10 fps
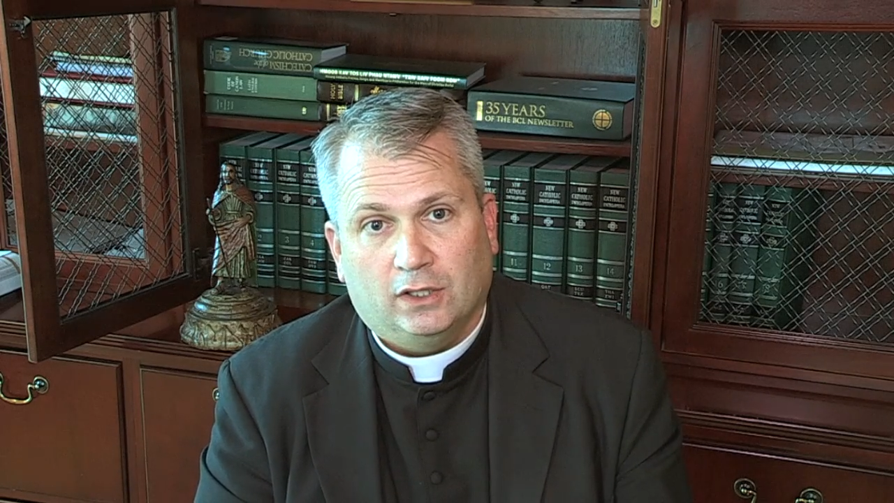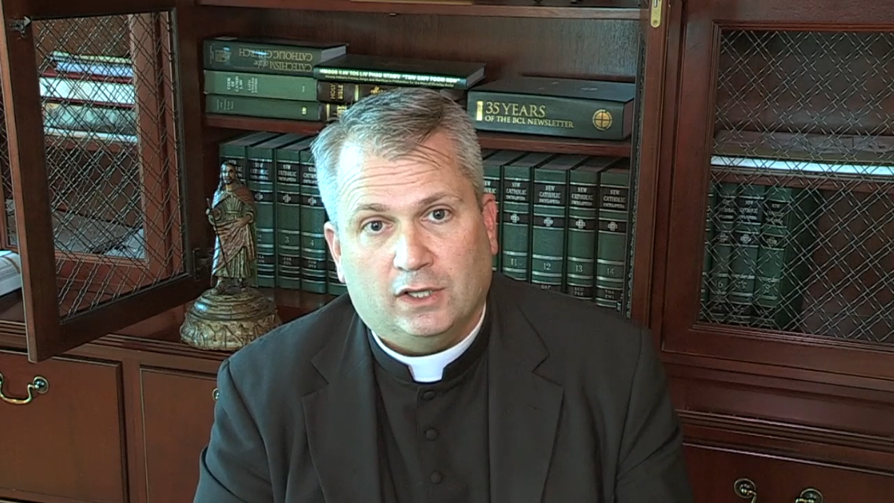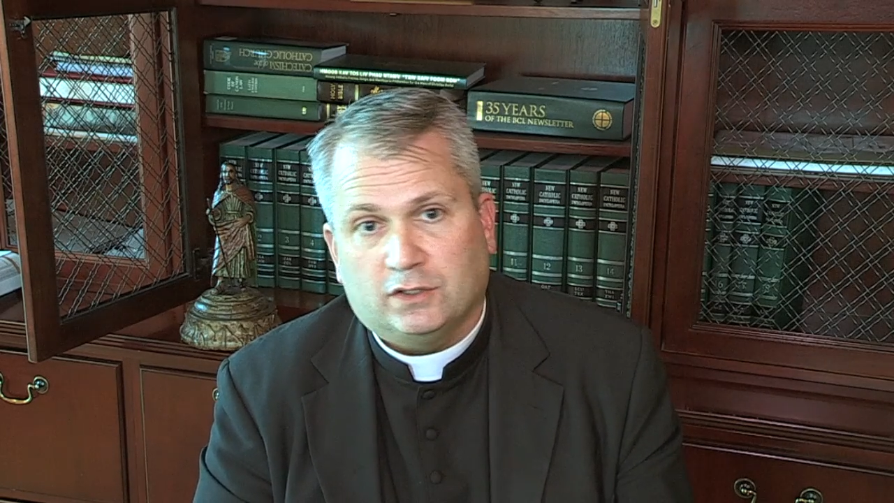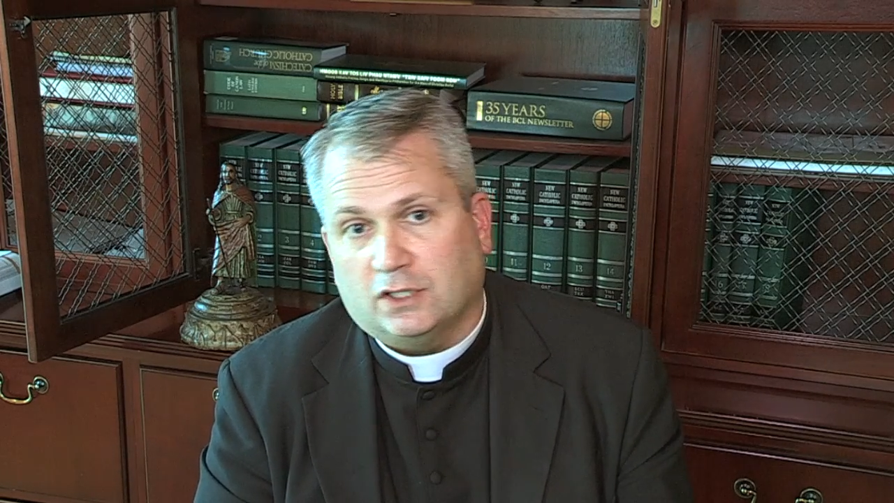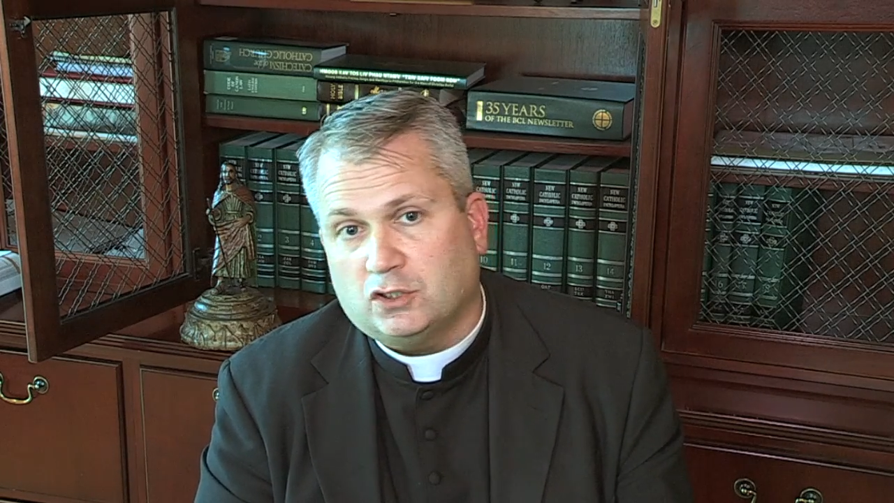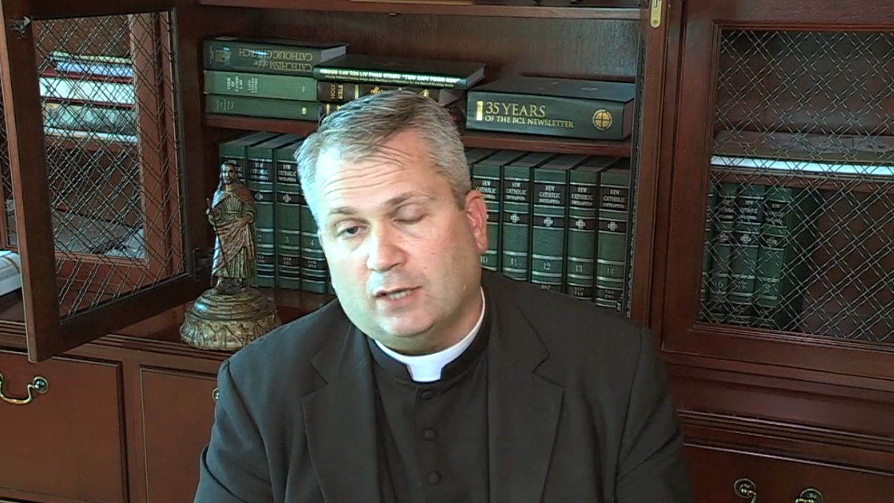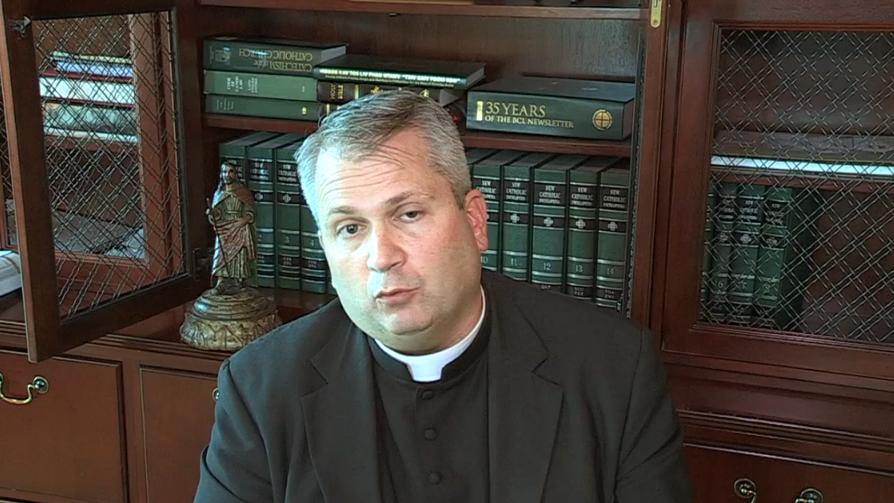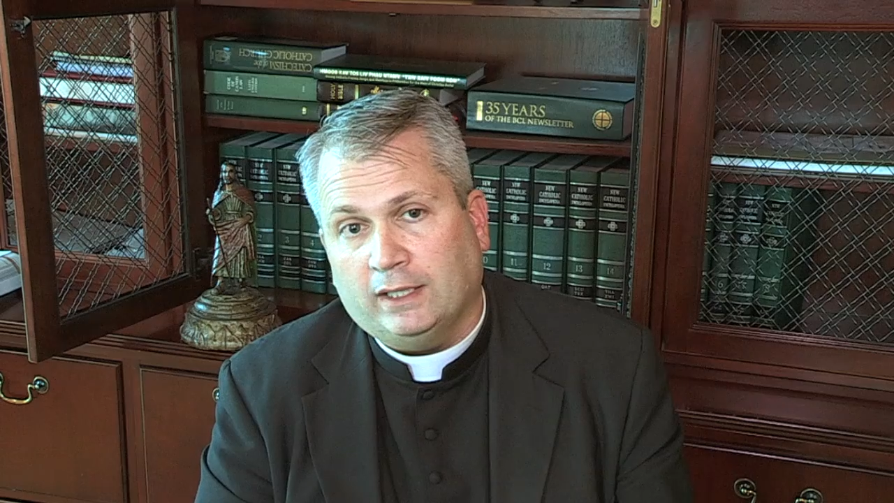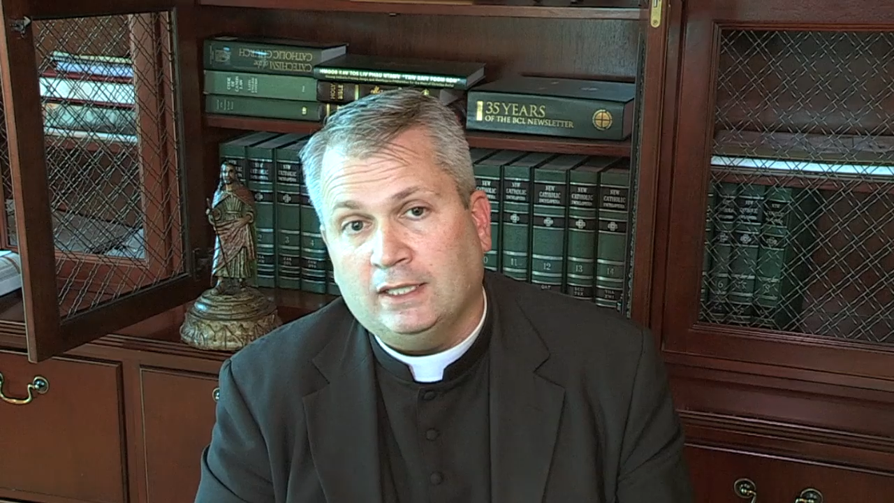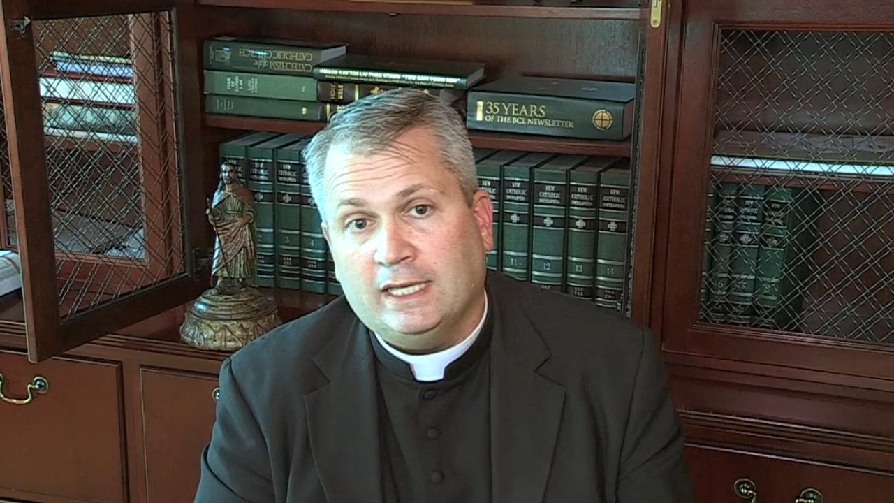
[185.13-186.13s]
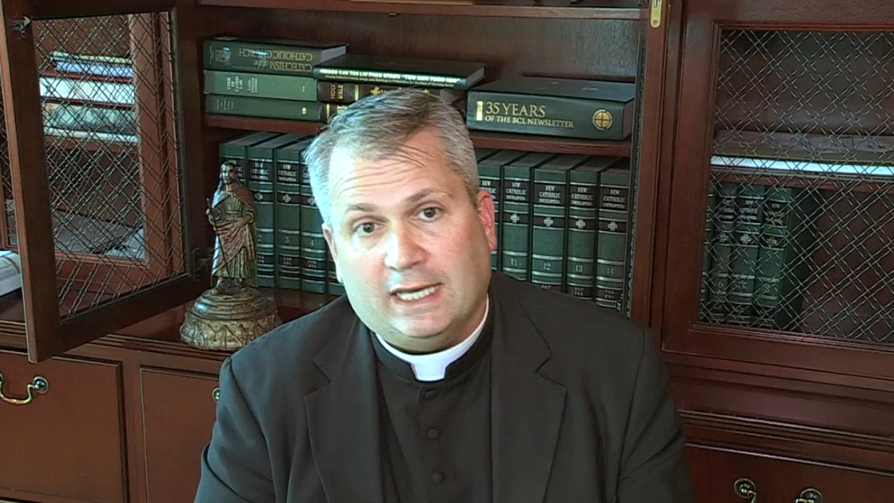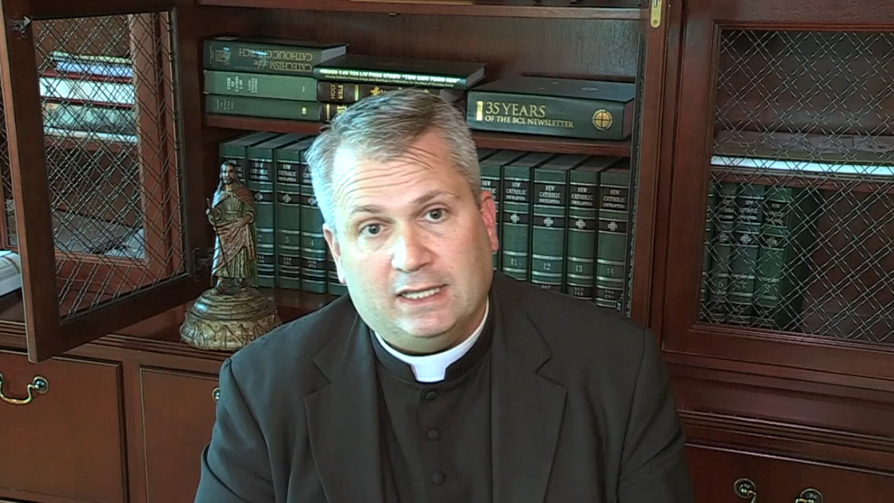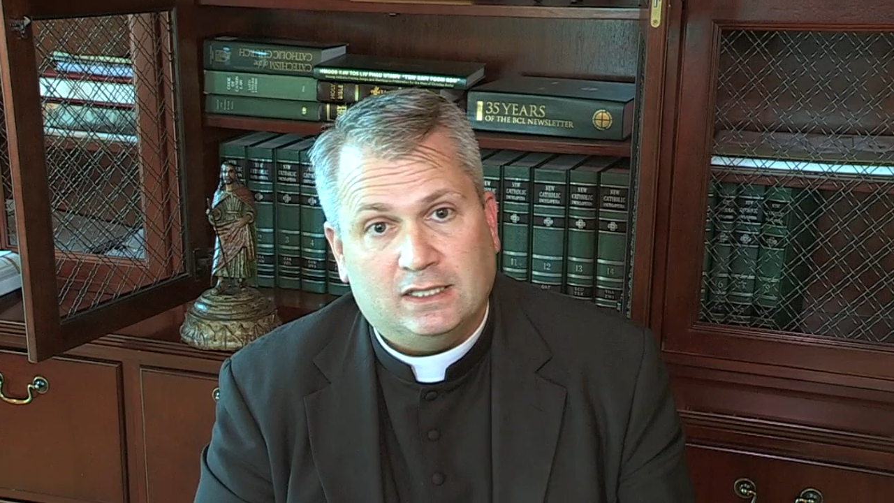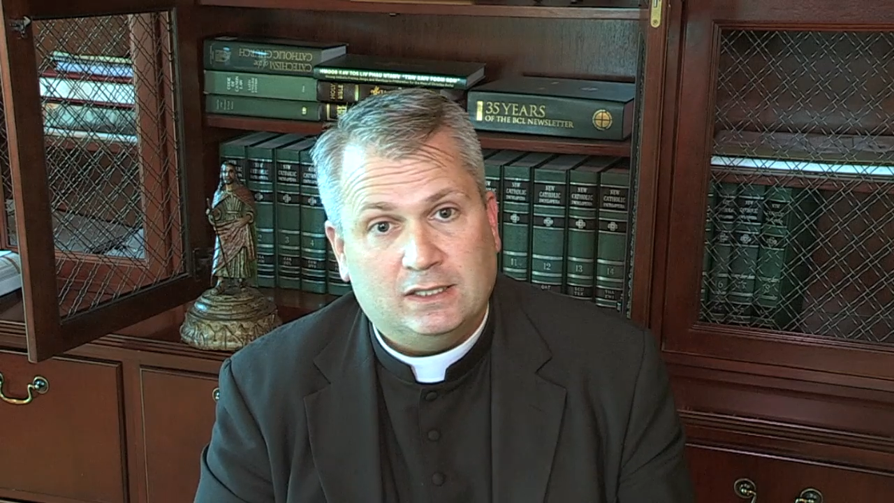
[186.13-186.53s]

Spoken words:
such that when in